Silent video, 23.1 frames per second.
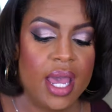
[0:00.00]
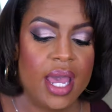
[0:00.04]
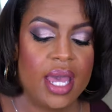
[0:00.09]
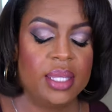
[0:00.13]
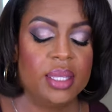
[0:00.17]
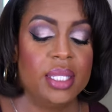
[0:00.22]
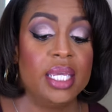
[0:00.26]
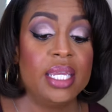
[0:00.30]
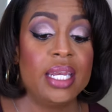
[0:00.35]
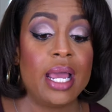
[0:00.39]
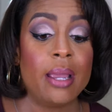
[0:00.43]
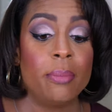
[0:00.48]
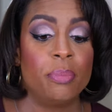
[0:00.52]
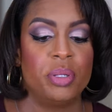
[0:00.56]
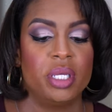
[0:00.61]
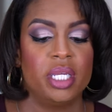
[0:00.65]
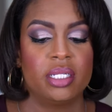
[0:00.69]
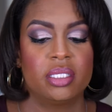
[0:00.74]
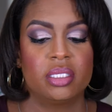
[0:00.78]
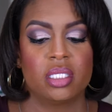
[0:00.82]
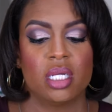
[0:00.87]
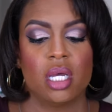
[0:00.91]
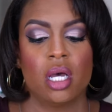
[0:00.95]
And then I
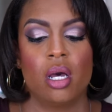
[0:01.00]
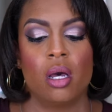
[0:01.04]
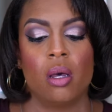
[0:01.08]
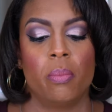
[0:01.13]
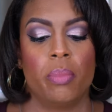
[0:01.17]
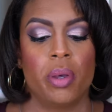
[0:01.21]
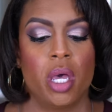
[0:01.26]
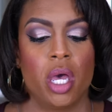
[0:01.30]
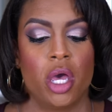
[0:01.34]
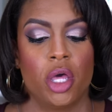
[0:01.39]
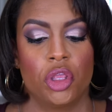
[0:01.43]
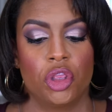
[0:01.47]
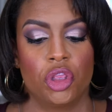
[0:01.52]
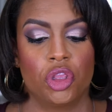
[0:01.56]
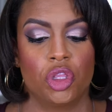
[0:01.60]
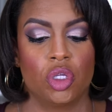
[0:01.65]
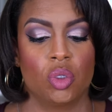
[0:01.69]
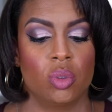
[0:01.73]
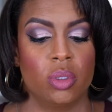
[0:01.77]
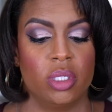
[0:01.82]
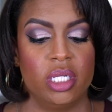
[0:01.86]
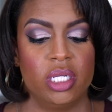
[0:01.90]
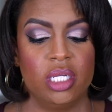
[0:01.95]
picked up
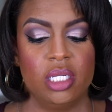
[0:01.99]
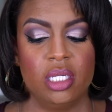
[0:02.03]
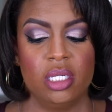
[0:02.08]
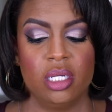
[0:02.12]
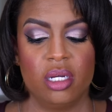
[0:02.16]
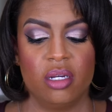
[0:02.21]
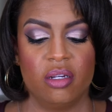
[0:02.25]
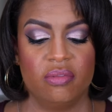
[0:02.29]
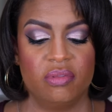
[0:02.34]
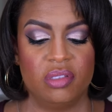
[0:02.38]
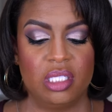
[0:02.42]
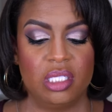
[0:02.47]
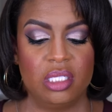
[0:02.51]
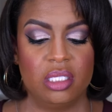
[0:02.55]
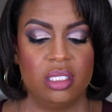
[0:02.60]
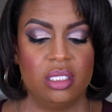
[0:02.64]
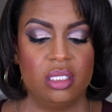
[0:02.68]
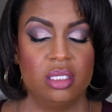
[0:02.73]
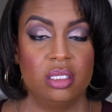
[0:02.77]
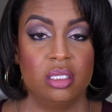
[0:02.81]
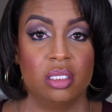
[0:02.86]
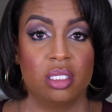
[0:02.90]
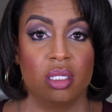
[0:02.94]
three of
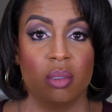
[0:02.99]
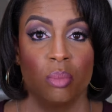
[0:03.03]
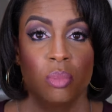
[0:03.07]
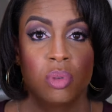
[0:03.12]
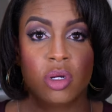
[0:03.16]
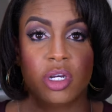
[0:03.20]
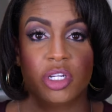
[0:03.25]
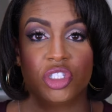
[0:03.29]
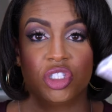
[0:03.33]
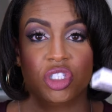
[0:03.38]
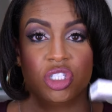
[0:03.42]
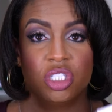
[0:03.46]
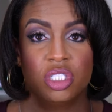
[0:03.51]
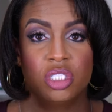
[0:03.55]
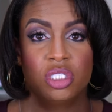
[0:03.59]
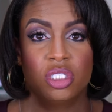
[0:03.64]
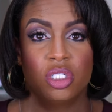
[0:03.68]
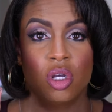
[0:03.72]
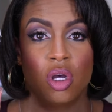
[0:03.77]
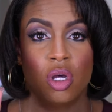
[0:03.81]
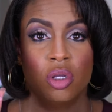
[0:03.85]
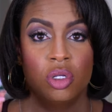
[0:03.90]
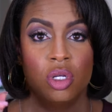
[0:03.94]
these
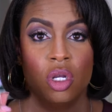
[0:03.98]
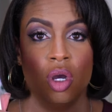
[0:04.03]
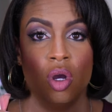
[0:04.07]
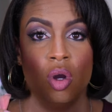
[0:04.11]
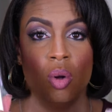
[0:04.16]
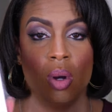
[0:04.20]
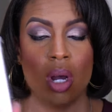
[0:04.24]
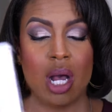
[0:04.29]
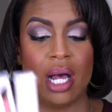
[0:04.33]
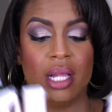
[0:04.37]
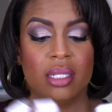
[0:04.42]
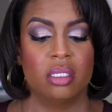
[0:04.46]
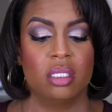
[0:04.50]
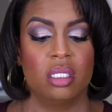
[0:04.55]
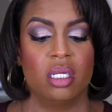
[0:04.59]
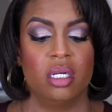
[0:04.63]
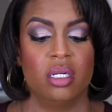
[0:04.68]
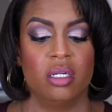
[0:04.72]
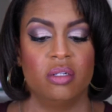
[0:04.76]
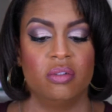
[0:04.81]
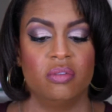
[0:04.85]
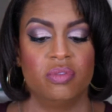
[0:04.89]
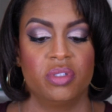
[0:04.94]
brushes. Y'all know I
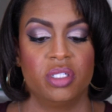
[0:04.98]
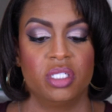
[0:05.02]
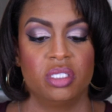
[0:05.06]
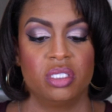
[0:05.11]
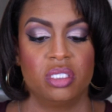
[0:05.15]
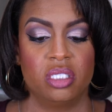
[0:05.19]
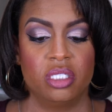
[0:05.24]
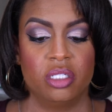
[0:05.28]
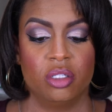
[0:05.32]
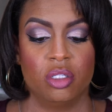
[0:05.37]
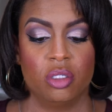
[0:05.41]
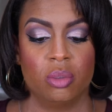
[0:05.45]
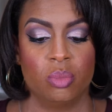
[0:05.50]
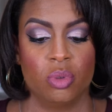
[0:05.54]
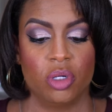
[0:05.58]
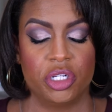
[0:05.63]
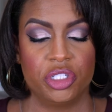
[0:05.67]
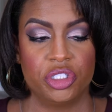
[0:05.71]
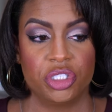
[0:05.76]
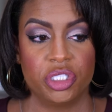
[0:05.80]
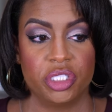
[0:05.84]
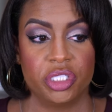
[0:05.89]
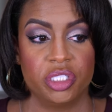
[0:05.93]
love concealer
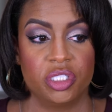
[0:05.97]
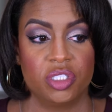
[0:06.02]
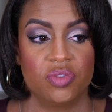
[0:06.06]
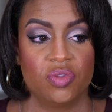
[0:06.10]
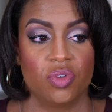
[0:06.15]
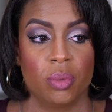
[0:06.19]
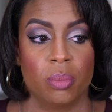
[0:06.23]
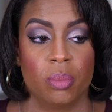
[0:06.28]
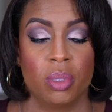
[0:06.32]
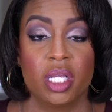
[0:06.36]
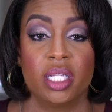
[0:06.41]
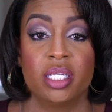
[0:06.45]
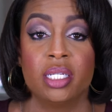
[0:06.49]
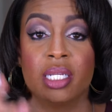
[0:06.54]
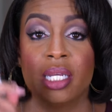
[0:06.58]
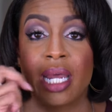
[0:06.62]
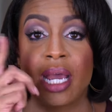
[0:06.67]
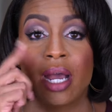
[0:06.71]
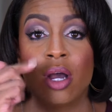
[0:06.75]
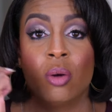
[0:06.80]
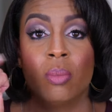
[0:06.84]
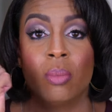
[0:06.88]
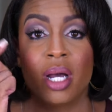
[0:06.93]
brushes for blending
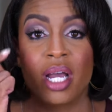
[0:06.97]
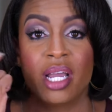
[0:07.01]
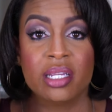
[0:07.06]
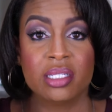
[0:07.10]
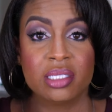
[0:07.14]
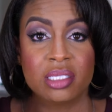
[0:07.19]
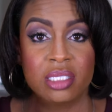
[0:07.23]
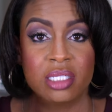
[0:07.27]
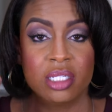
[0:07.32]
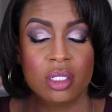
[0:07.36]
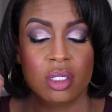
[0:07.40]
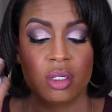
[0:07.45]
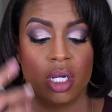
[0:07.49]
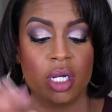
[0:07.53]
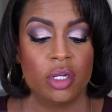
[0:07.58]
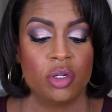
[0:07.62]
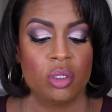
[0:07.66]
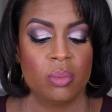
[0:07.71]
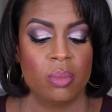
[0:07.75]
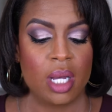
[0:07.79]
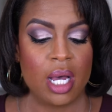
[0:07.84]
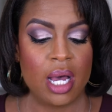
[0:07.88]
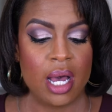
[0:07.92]
out my concealer
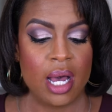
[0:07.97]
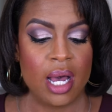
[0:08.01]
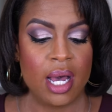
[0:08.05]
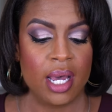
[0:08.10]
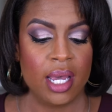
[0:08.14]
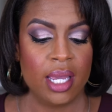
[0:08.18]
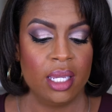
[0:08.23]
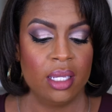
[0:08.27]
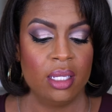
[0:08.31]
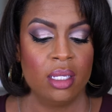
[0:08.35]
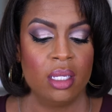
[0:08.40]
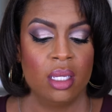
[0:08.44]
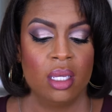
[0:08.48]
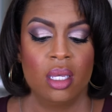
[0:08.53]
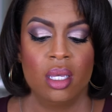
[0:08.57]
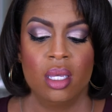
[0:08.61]
under my eye.